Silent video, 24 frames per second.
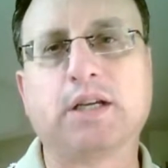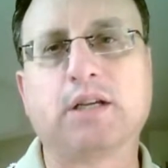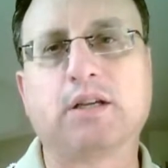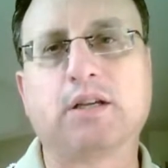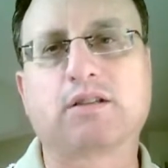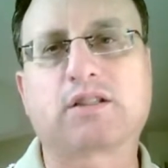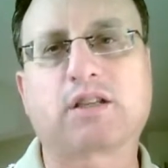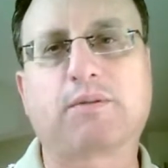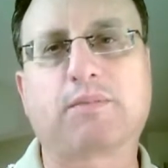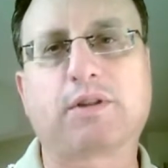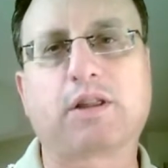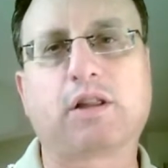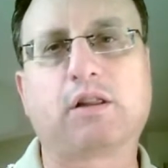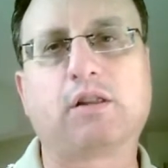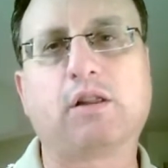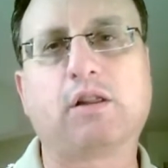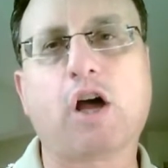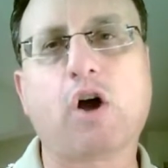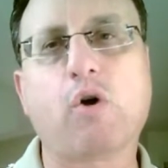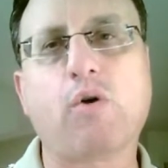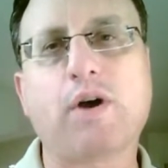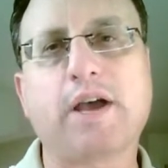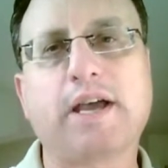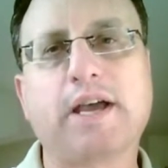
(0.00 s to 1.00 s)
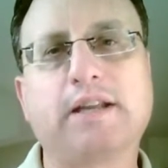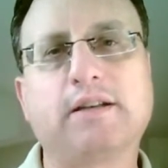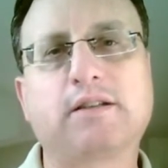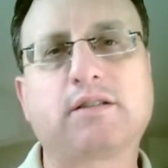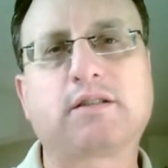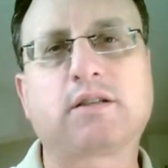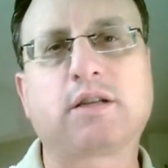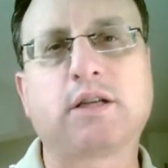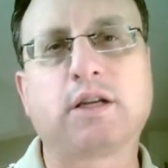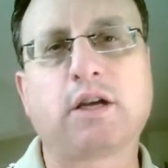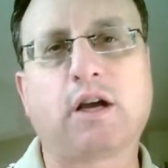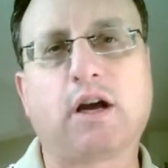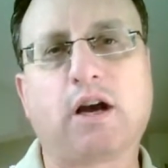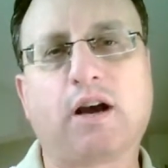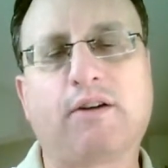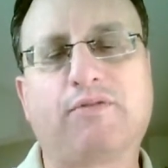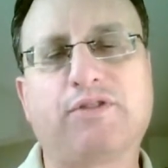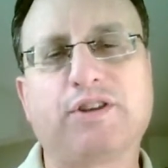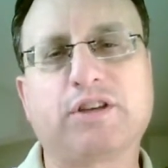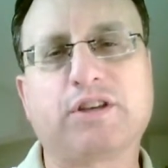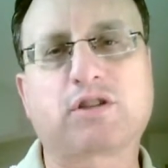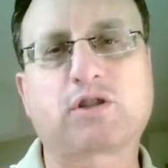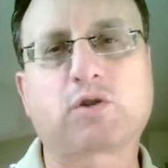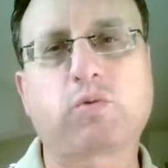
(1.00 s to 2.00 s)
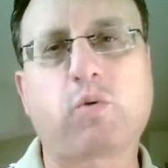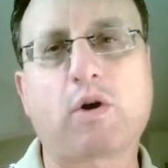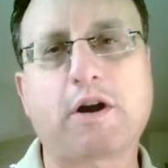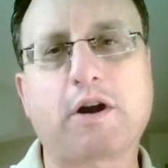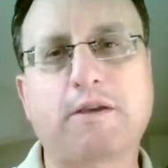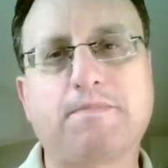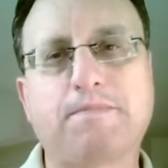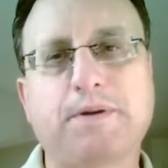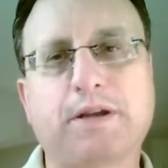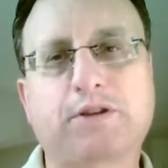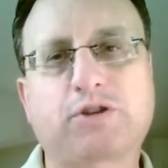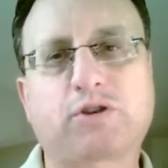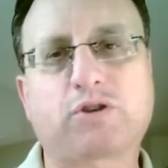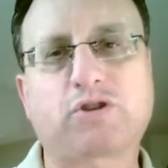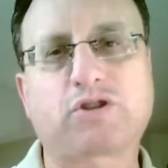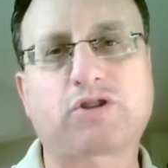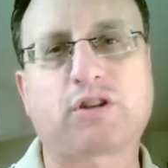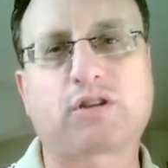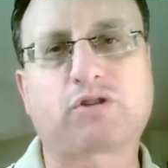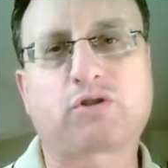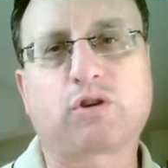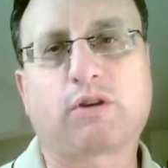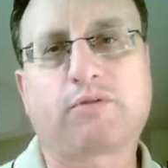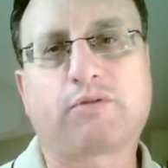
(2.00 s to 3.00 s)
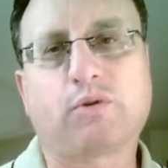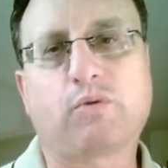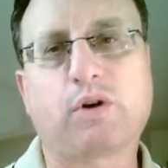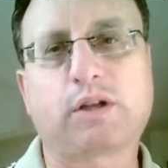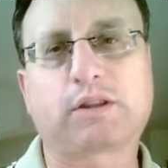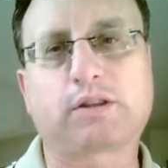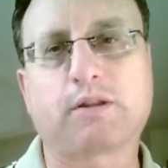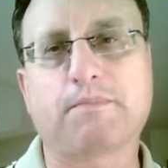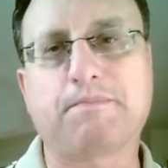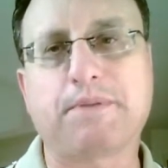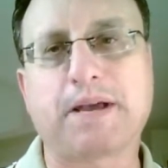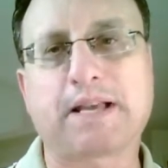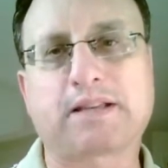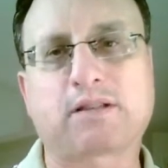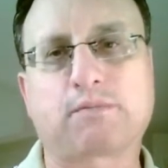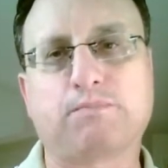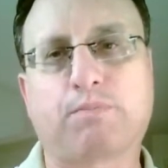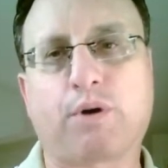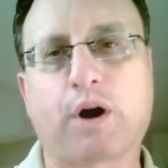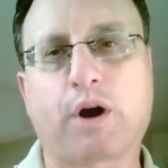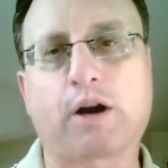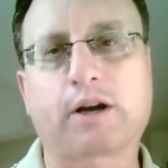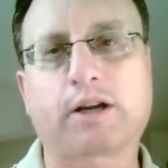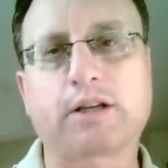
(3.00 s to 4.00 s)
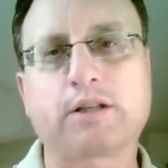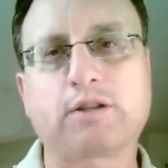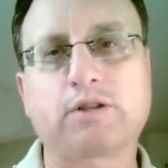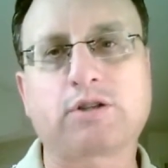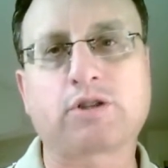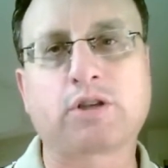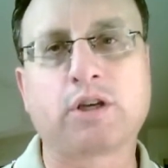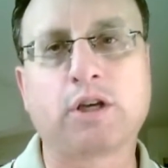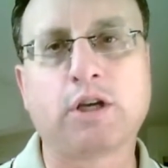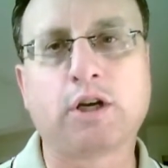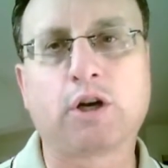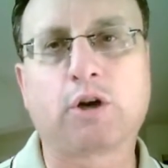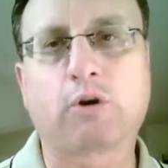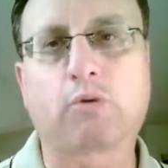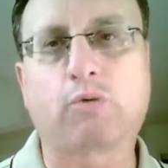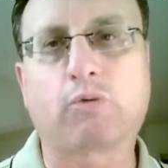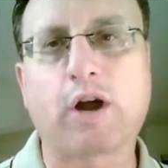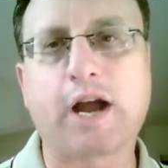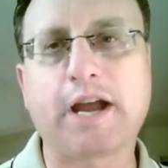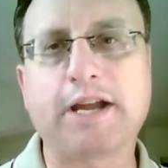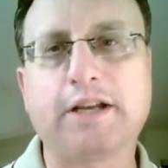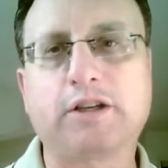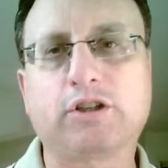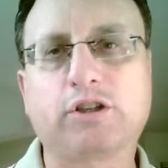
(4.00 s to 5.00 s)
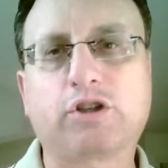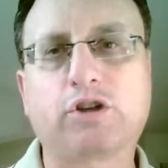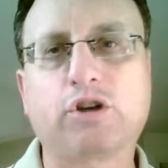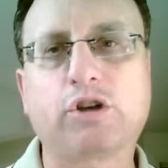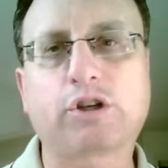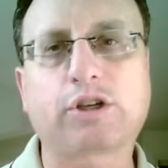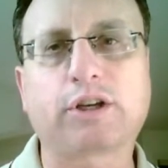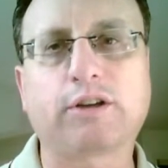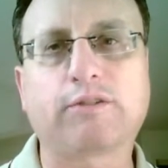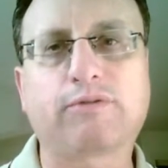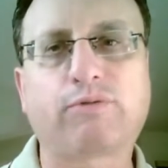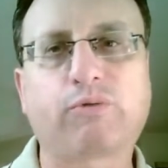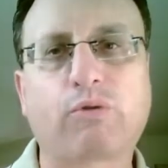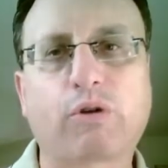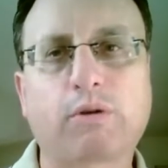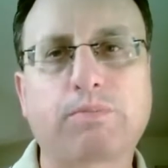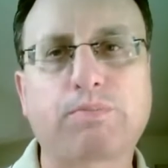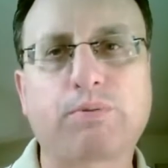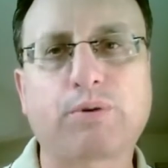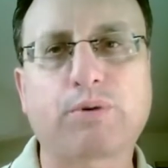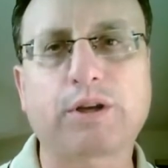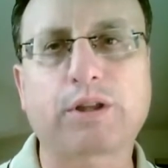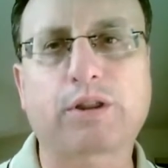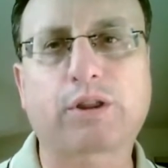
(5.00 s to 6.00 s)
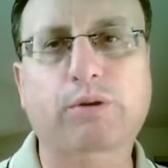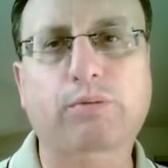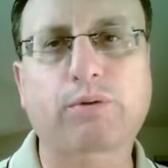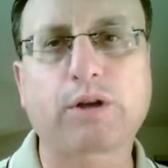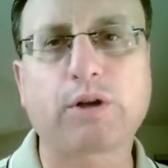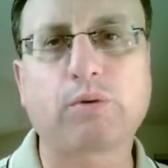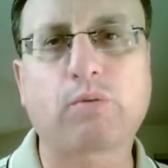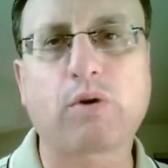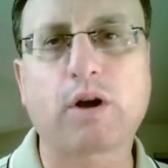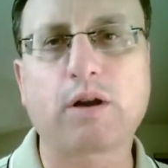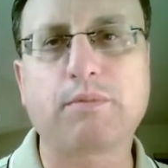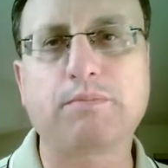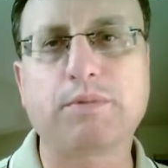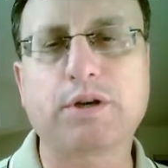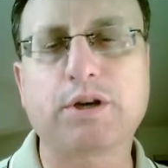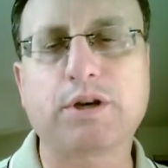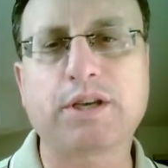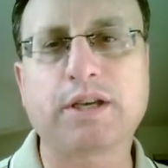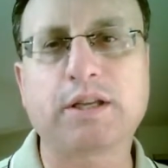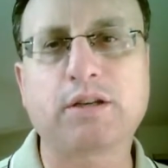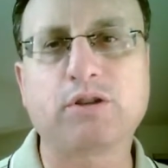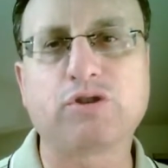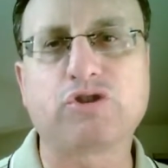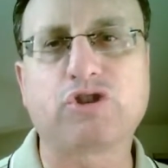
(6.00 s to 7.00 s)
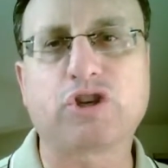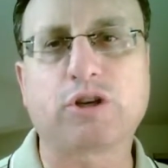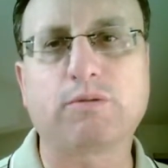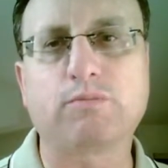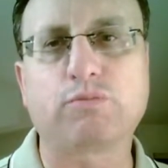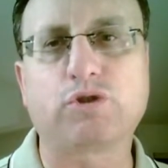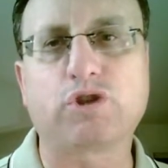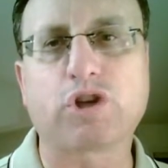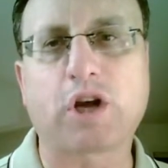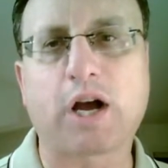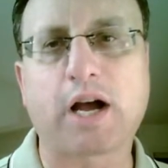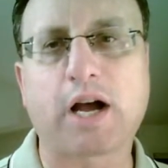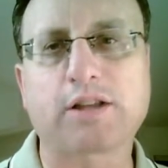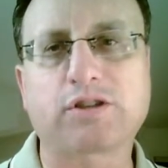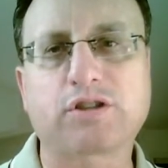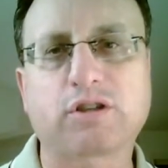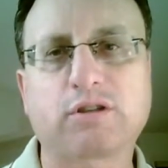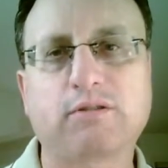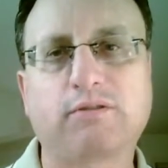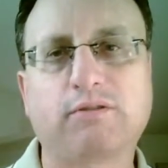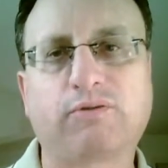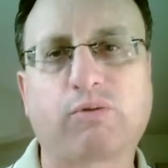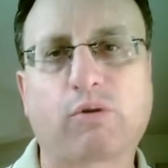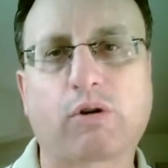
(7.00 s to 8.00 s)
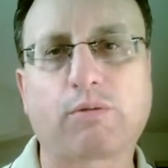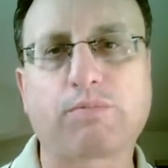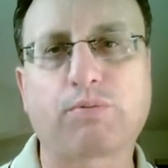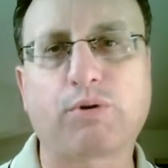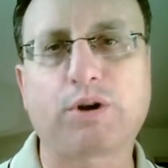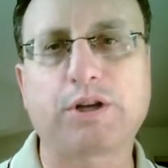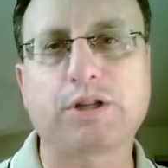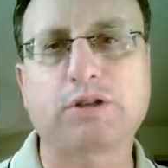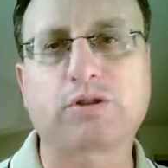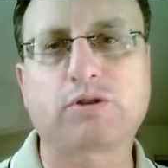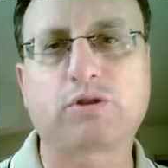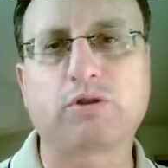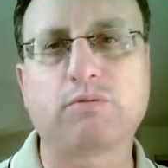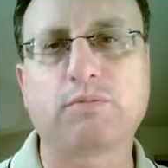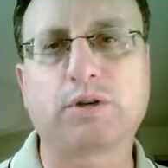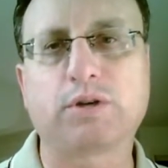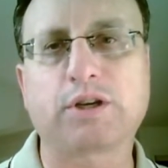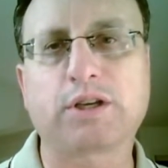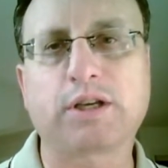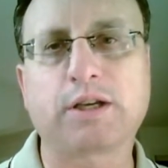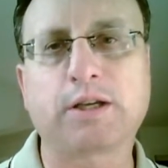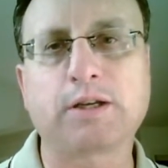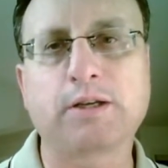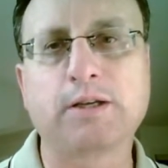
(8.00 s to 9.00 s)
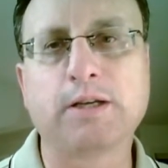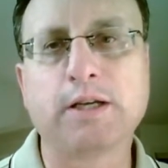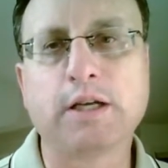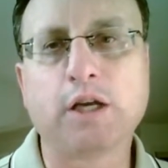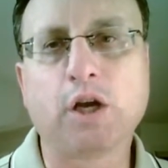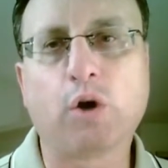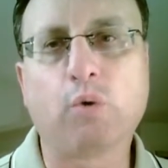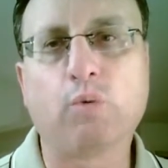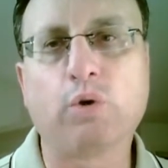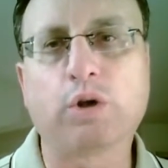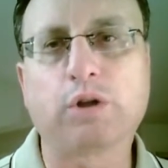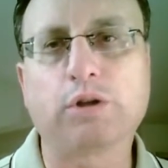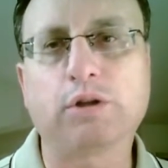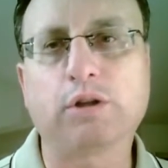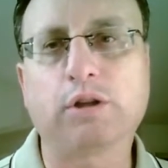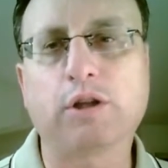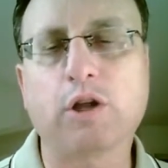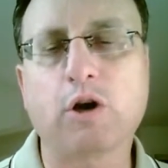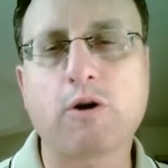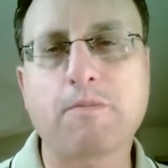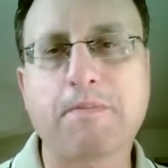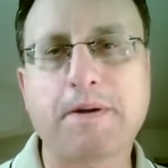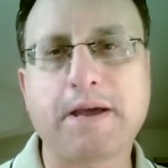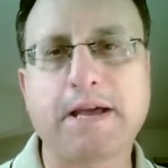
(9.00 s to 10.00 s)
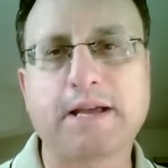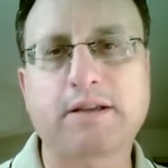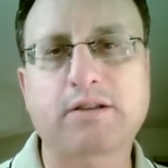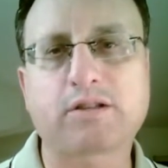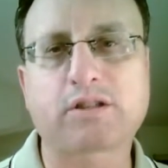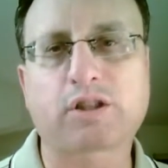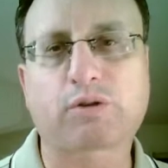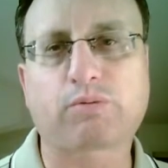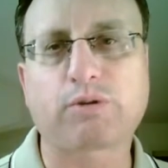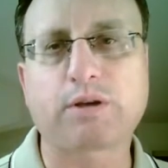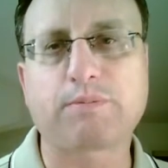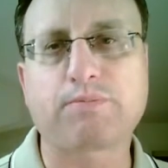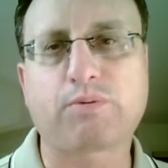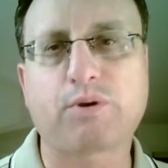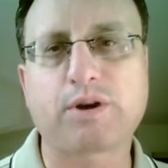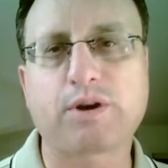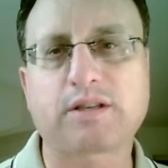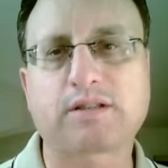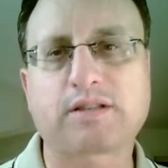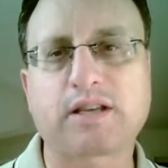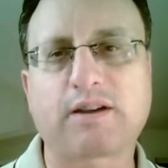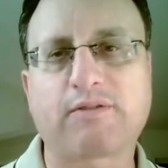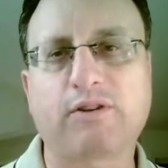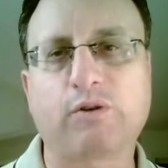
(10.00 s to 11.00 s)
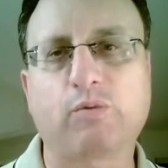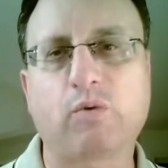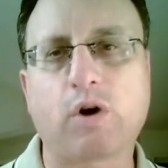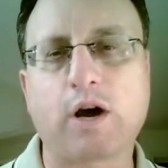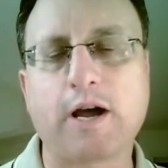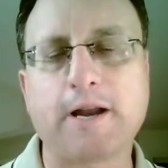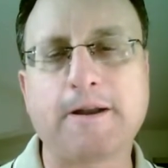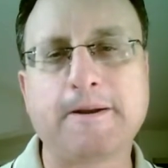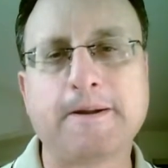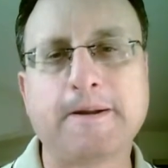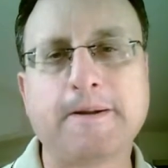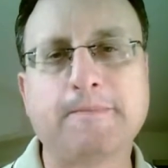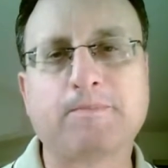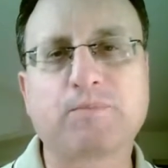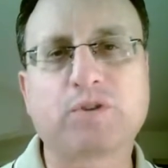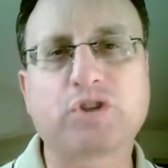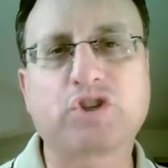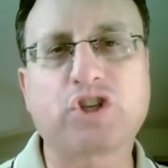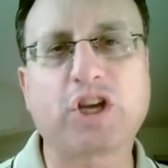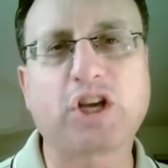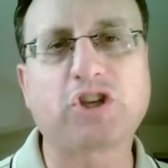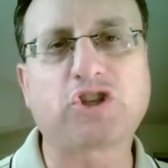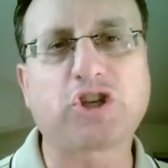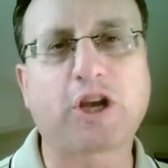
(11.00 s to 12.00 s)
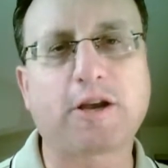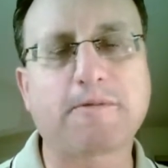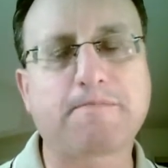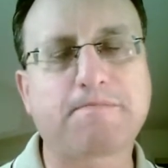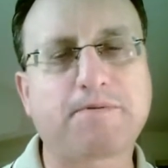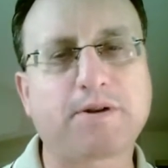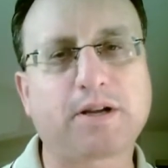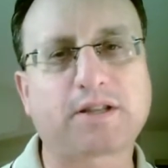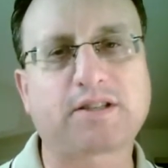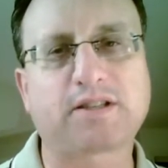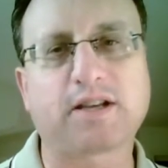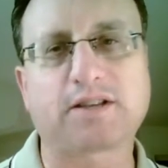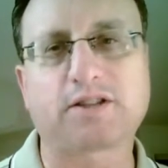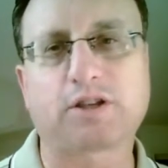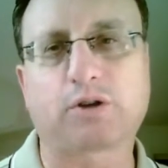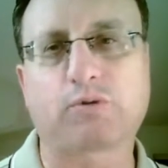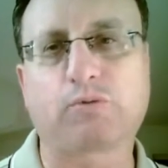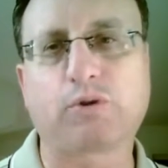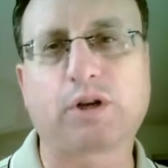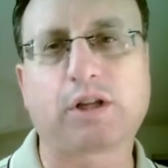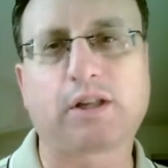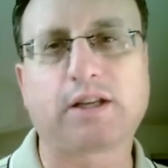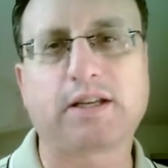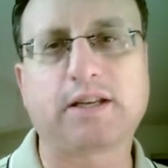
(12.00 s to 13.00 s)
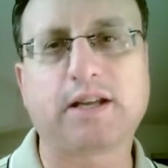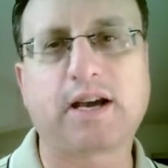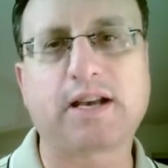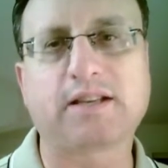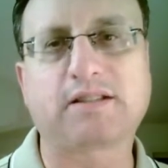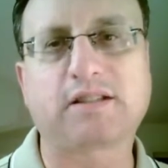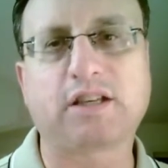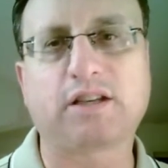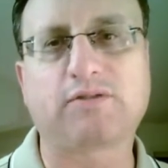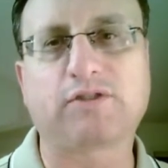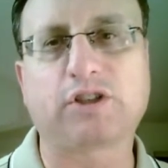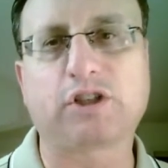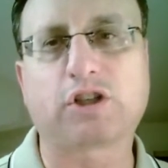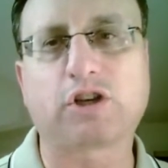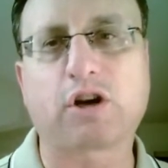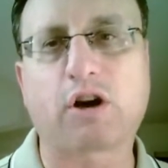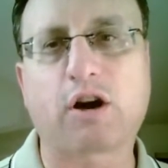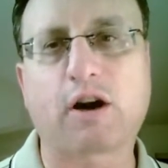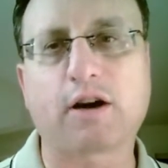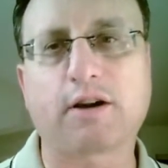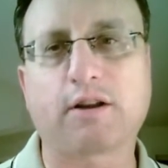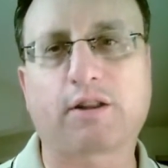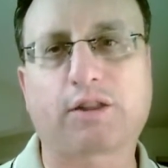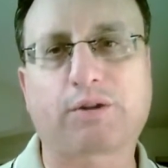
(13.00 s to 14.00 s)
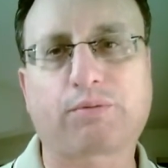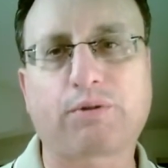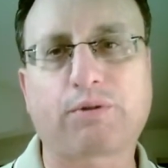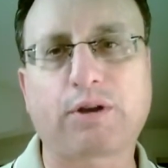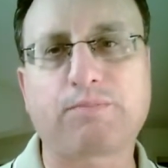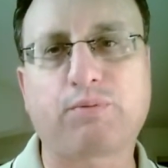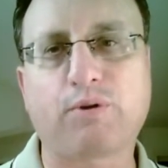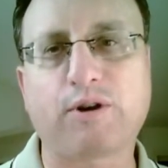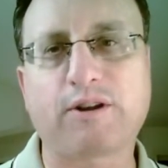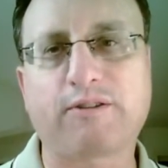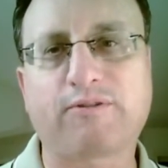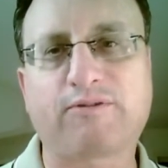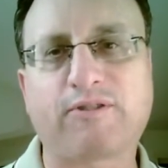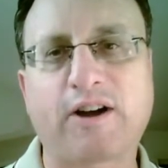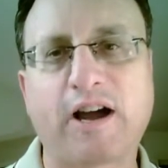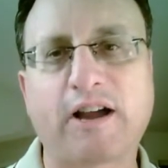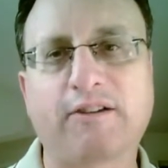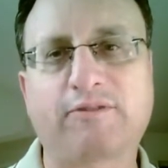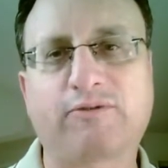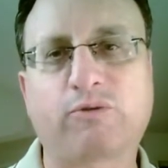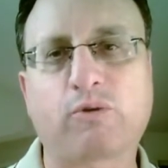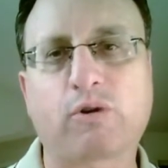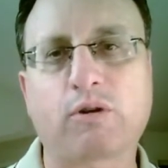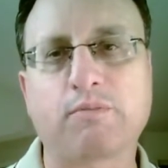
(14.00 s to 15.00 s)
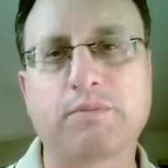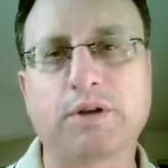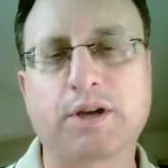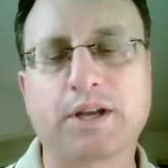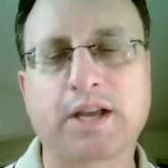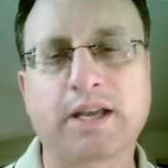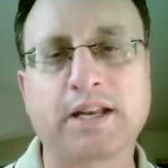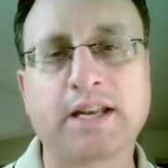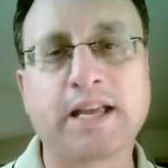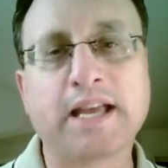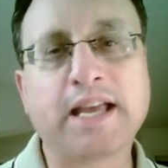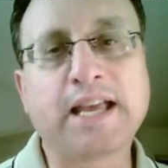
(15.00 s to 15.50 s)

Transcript: Some of the low end of these 20 pitchers, so if you want the best bargains, Ryan Cook at $4.31 million, Jim Johnson $4.2 million, Wilton Lopez $3.71, J.J. Putz has a really nice even card at $3.54 million